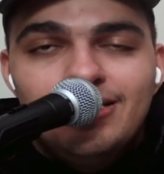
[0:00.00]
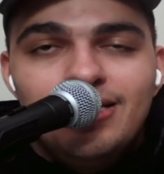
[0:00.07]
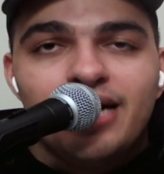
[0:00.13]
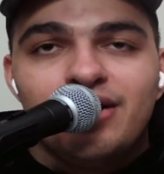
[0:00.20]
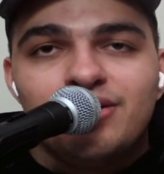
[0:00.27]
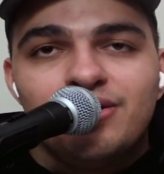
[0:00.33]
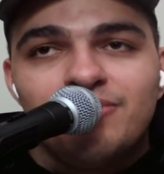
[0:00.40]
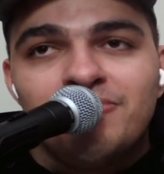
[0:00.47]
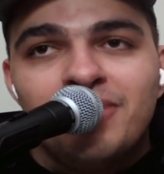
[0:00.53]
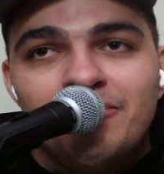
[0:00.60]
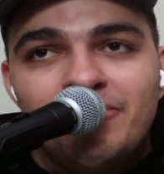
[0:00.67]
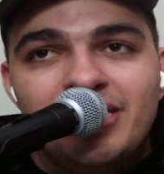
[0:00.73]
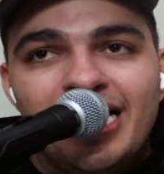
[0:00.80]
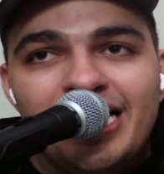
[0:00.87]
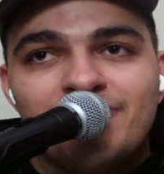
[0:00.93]
I don't know,
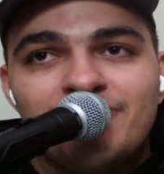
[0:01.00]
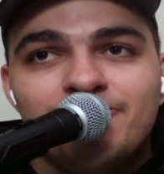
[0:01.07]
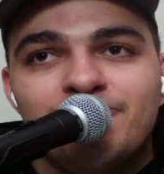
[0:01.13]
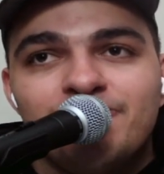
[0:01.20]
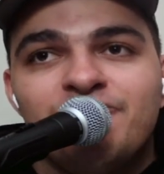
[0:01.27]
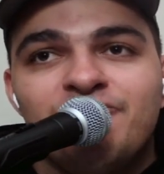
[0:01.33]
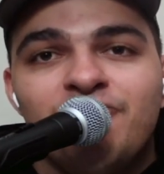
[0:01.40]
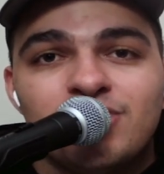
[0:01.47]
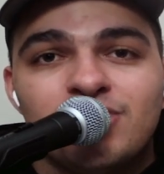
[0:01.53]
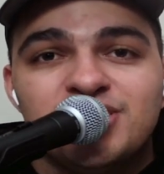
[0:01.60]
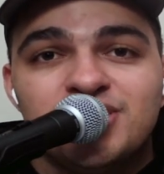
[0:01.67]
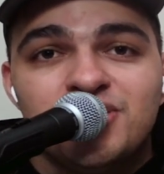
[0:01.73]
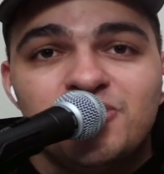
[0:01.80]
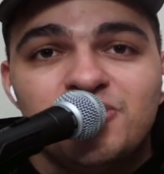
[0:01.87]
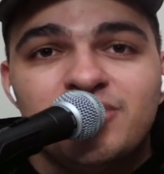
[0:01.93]
maybe like four
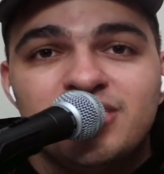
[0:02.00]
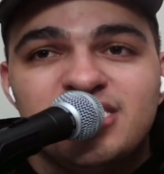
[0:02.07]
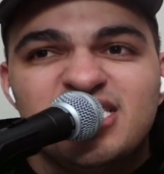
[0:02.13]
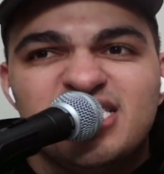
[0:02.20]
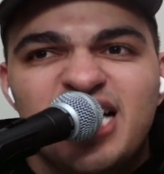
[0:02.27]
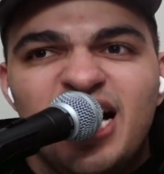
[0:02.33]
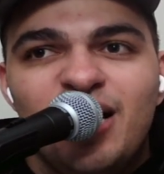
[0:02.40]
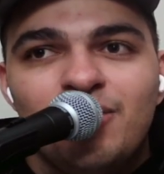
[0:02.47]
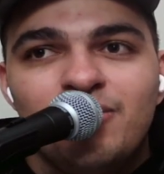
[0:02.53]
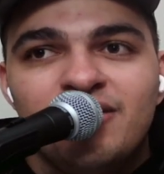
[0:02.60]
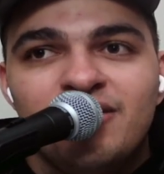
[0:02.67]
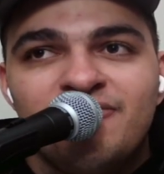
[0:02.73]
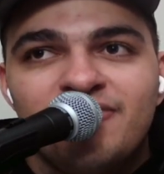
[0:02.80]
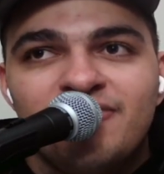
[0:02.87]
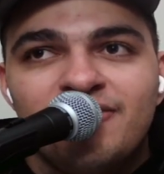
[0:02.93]
two is is how
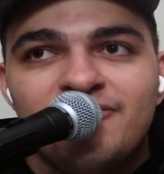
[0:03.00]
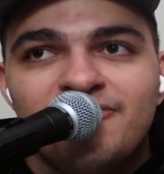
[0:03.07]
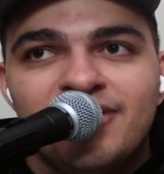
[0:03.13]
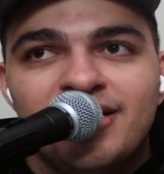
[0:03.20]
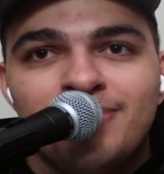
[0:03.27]
if if uh,